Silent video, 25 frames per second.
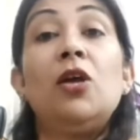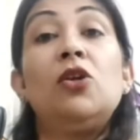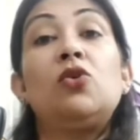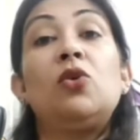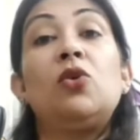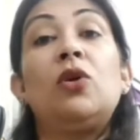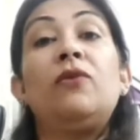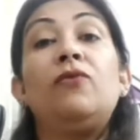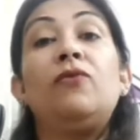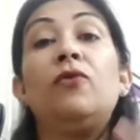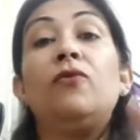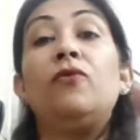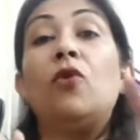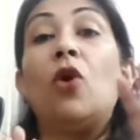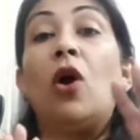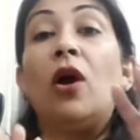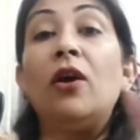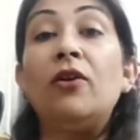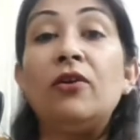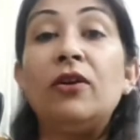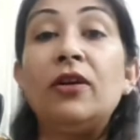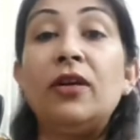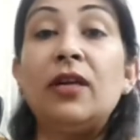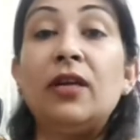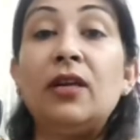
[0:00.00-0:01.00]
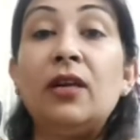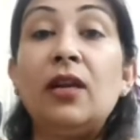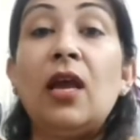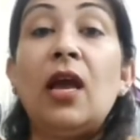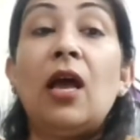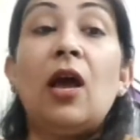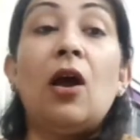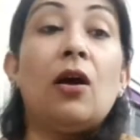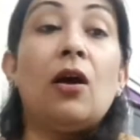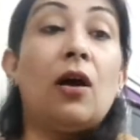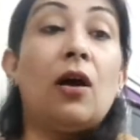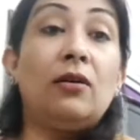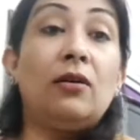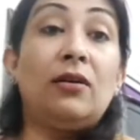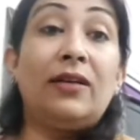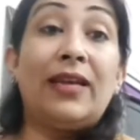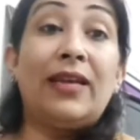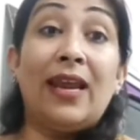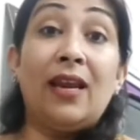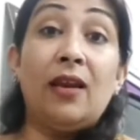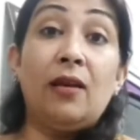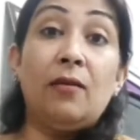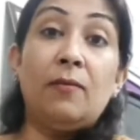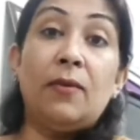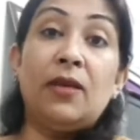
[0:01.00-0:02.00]
So if you've not written
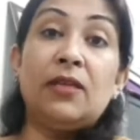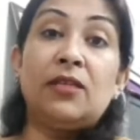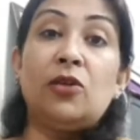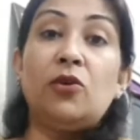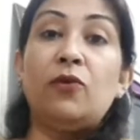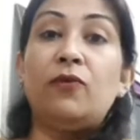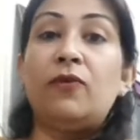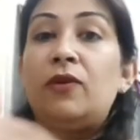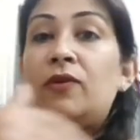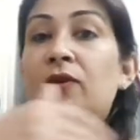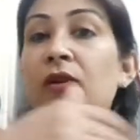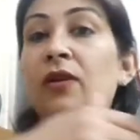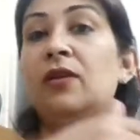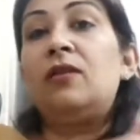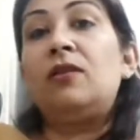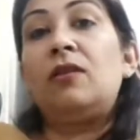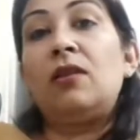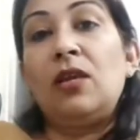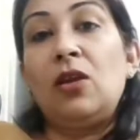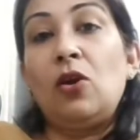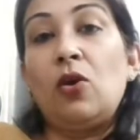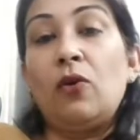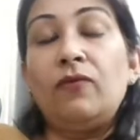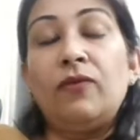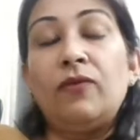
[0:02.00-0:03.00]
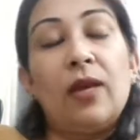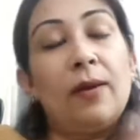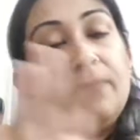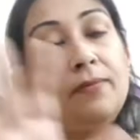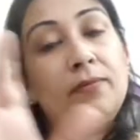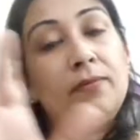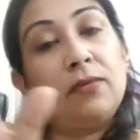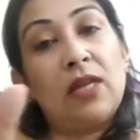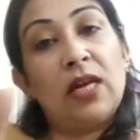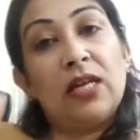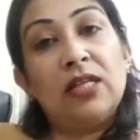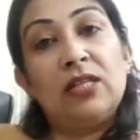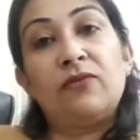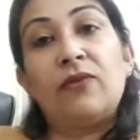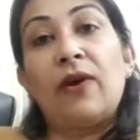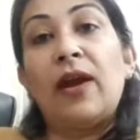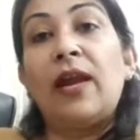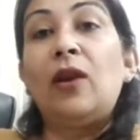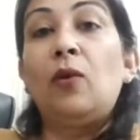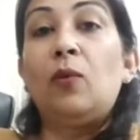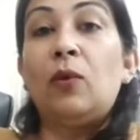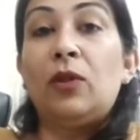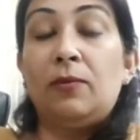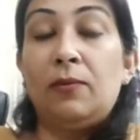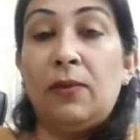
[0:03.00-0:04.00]
10, may say you've written 3 of them, that's
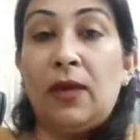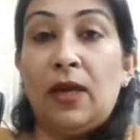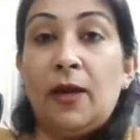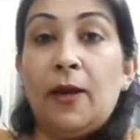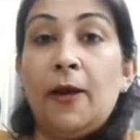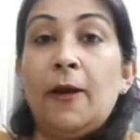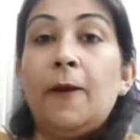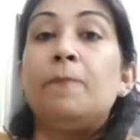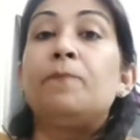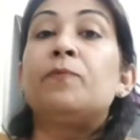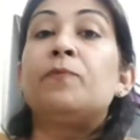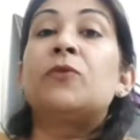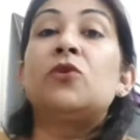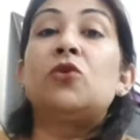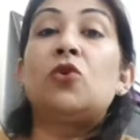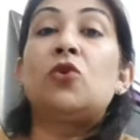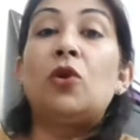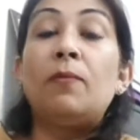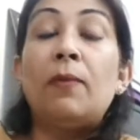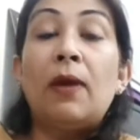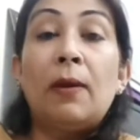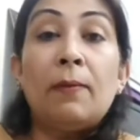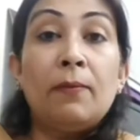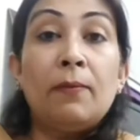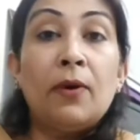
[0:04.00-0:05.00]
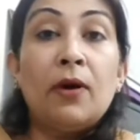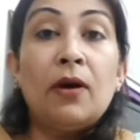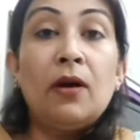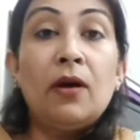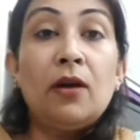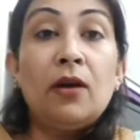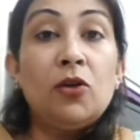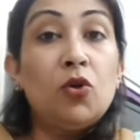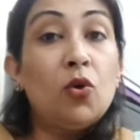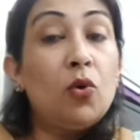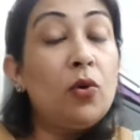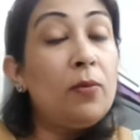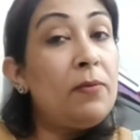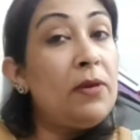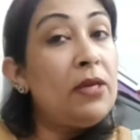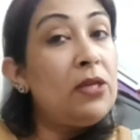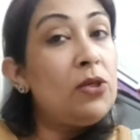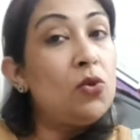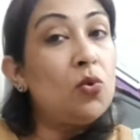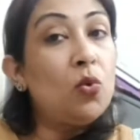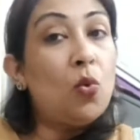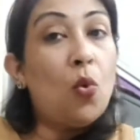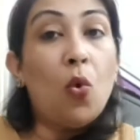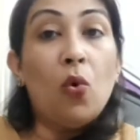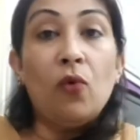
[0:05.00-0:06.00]
fine with me. So remember, don't
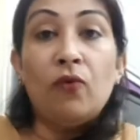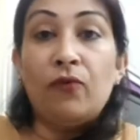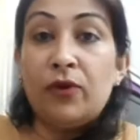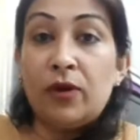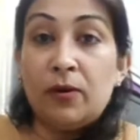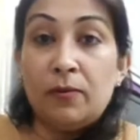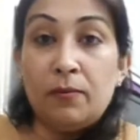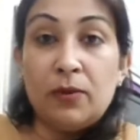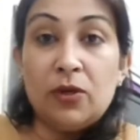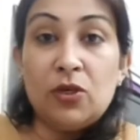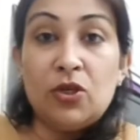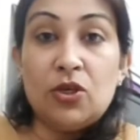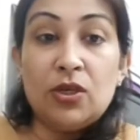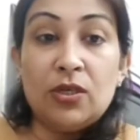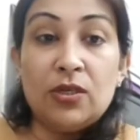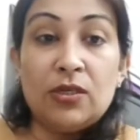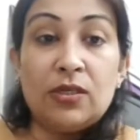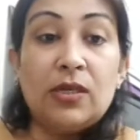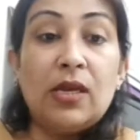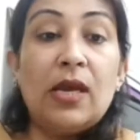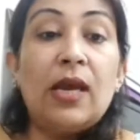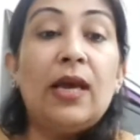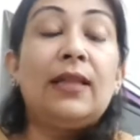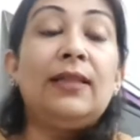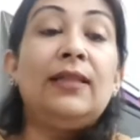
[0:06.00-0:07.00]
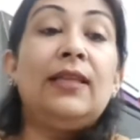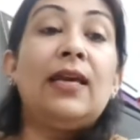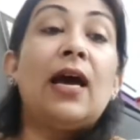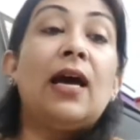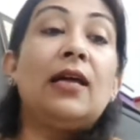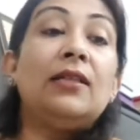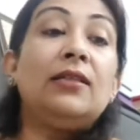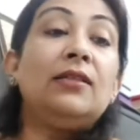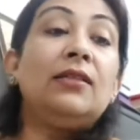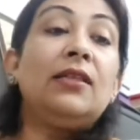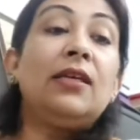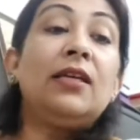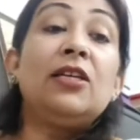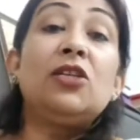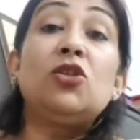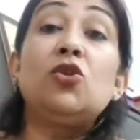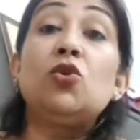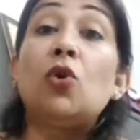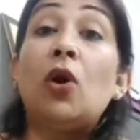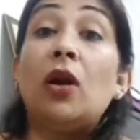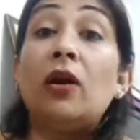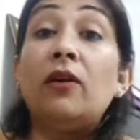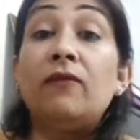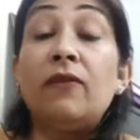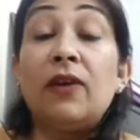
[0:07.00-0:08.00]
be too over ambitious. The other thing is,
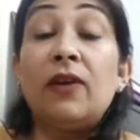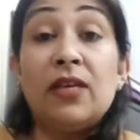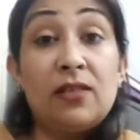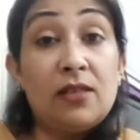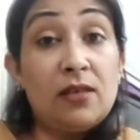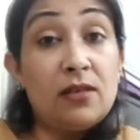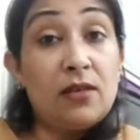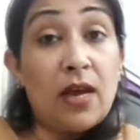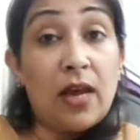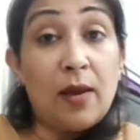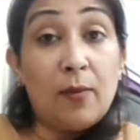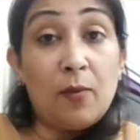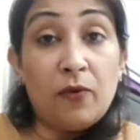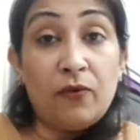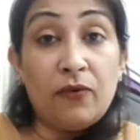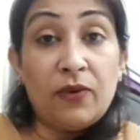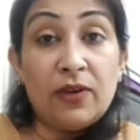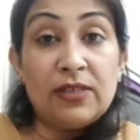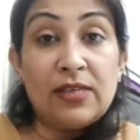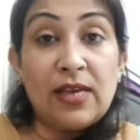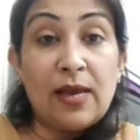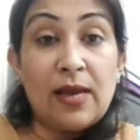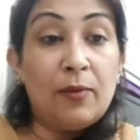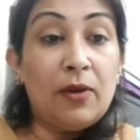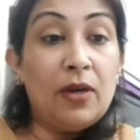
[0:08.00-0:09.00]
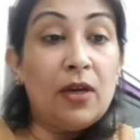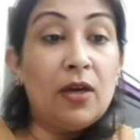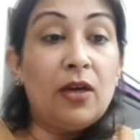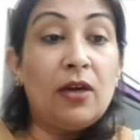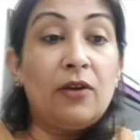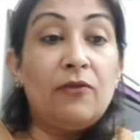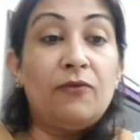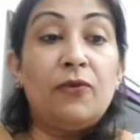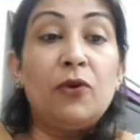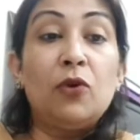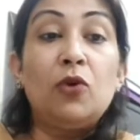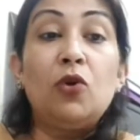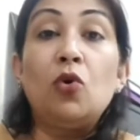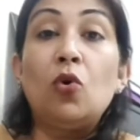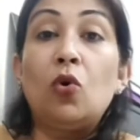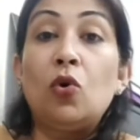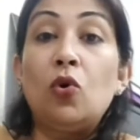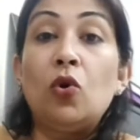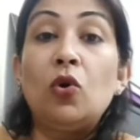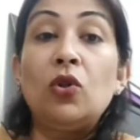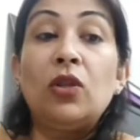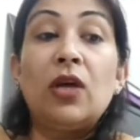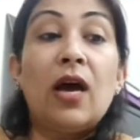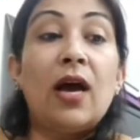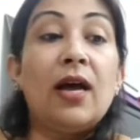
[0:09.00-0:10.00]
do not waste time of examiner. If you
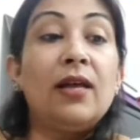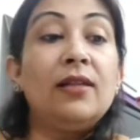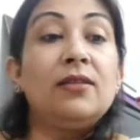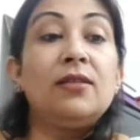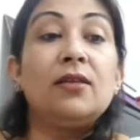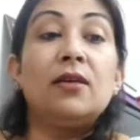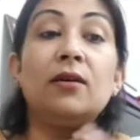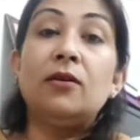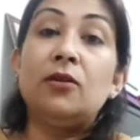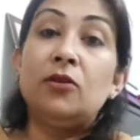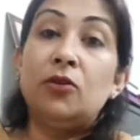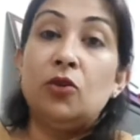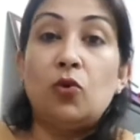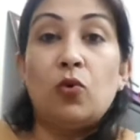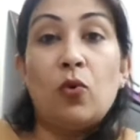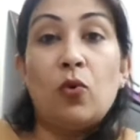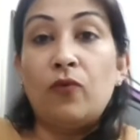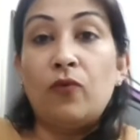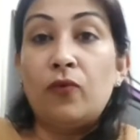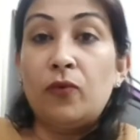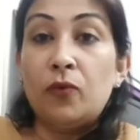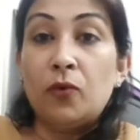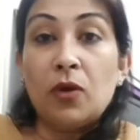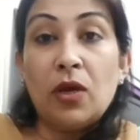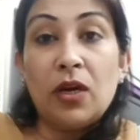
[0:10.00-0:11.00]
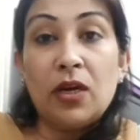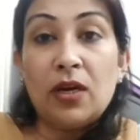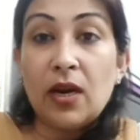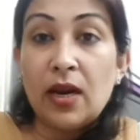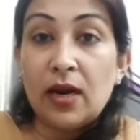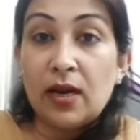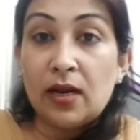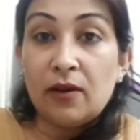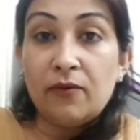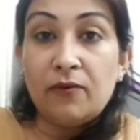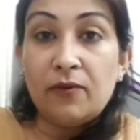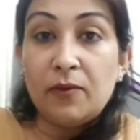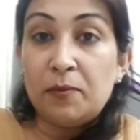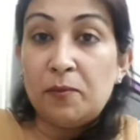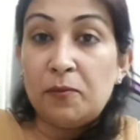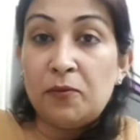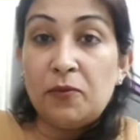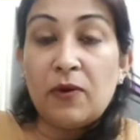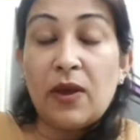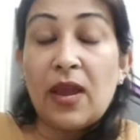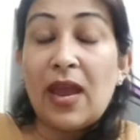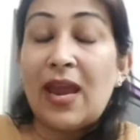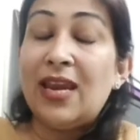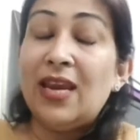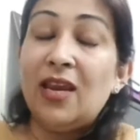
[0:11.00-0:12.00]
don't know the answer, it
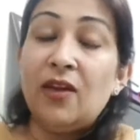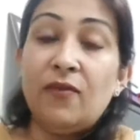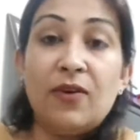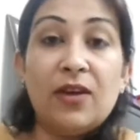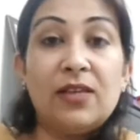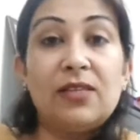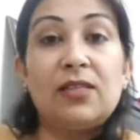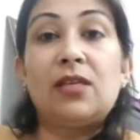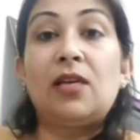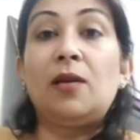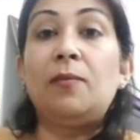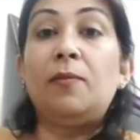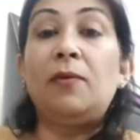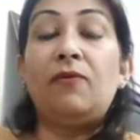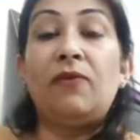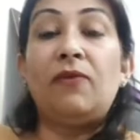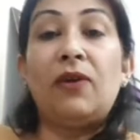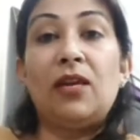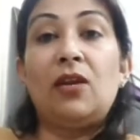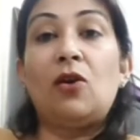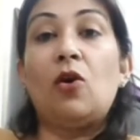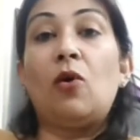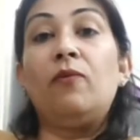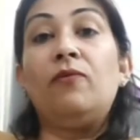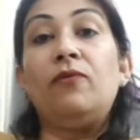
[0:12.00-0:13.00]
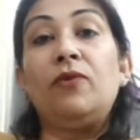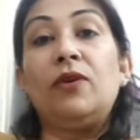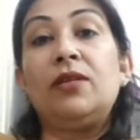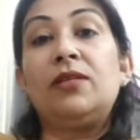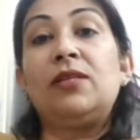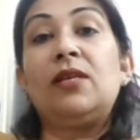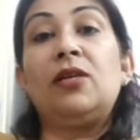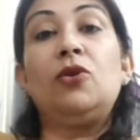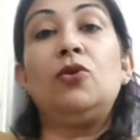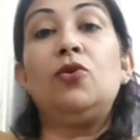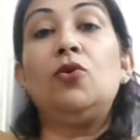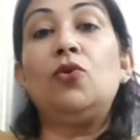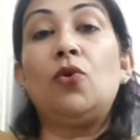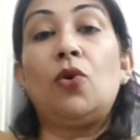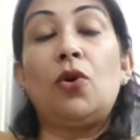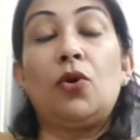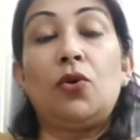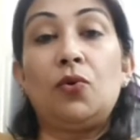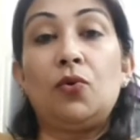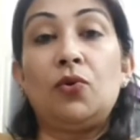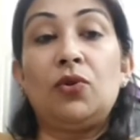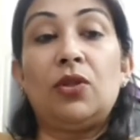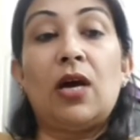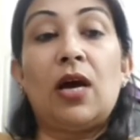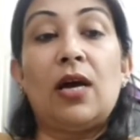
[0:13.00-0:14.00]
will be very obvious that you do
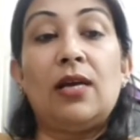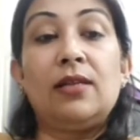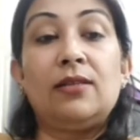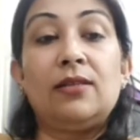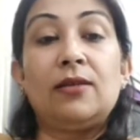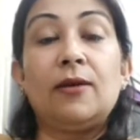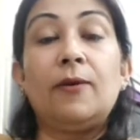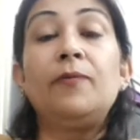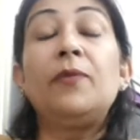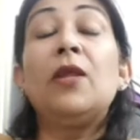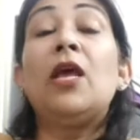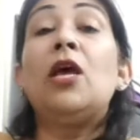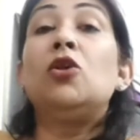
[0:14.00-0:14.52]
not know the answer.